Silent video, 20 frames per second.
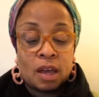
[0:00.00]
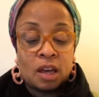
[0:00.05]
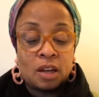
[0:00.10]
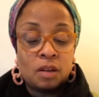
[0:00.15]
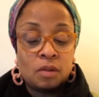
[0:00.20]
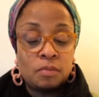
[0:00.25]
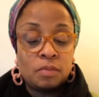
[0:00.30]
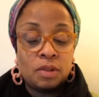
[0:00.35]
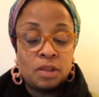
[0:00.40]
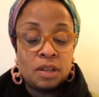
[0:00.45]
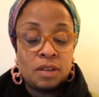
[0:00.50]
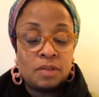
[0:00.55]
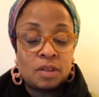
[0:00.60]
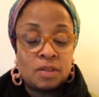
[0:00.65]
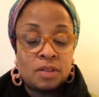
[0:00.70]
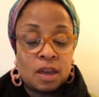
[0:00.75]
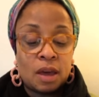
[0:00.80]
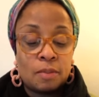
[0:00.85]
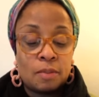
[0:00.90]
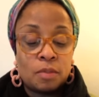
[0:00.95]
don't believe that
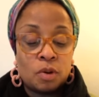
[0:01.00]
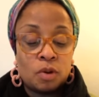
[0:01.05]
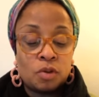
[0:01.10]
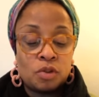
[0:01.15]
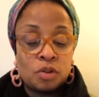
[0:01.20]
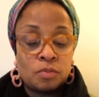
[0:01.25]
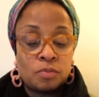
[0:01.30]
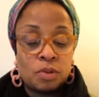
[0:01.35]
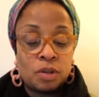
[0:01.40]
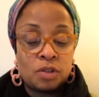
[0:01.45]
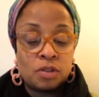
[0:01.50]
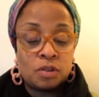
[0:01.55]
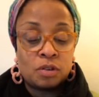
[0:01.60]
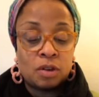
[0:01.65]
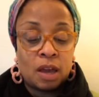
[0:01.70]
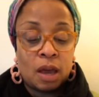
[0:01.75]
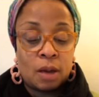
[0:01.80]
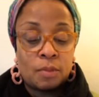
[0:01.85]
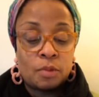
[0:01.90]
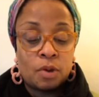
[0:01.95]
that motion picture
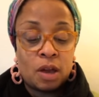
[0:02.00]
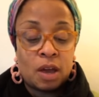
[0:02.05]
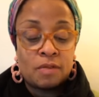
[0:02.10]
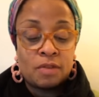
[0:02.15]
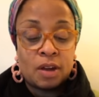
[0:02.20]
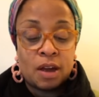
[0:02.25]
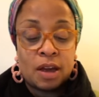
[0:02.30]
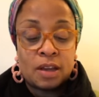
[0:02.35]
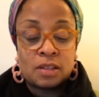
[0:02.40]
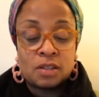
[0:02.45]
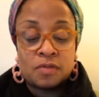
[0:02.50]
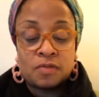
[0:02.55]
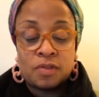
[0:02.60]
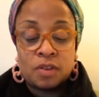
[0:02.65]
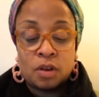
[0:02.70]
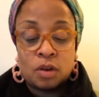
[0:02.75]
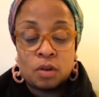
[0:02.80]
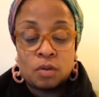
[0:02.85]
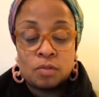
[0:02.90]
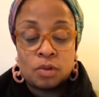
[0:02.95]
camera ever has
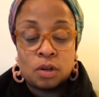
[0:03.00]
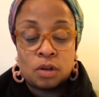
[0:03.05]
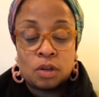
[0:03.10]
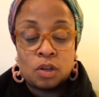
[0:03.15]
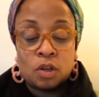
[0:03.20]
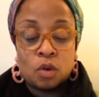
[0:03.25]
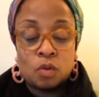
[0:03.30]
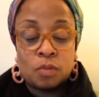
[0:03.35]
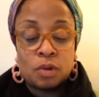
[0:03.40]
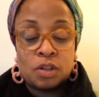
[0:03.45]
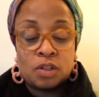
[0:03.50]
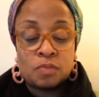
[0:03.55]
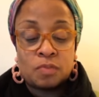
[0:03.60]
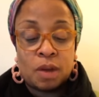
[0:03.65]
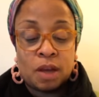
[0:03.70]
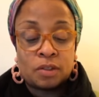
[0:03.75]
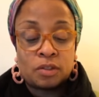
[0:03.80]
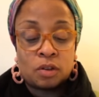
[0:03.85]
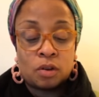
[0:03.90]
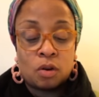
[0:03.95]
filmed a human
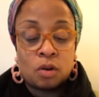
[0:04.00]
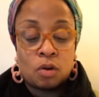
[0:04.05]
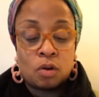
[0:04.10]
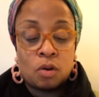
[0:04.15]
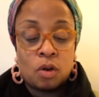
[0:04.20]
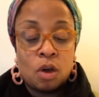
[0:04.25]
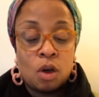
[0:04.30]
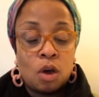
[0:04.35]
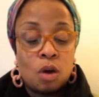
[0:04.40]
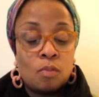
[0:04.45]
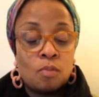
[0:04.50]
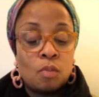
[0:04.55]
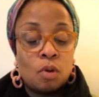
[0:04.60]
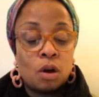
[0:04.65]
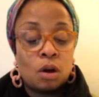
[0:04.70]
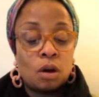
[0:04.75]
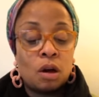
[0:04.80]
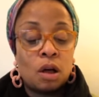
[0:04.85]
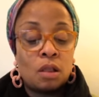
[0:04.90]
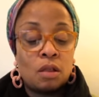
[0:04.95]
spectacle more
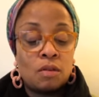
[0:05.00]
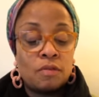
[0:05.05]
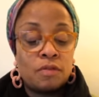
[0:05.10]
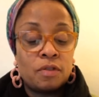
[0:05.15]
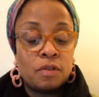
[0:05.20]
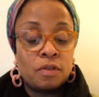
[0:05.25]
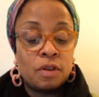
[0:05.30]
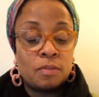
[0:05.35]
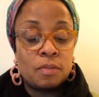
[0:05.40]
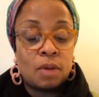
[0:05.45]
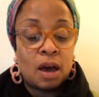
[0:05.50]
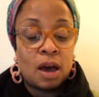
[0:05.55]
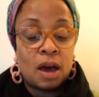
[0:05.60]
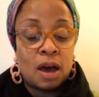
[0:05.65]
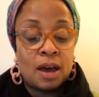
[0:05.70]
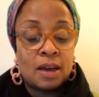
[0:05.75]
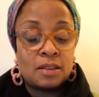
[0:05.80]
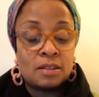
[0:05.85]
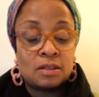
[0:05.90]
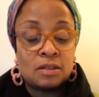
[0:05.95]
colorful than my
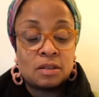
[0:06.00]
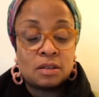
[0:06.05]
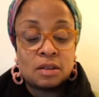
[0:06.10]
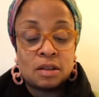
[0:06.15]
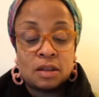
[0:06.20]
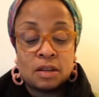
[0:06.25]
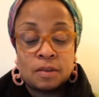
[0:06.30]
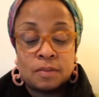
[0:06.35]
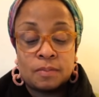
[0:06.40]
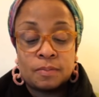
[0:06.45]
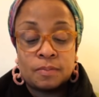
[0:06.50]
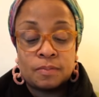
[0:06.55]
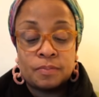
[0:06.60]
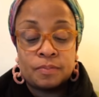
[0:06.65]
eyes took in.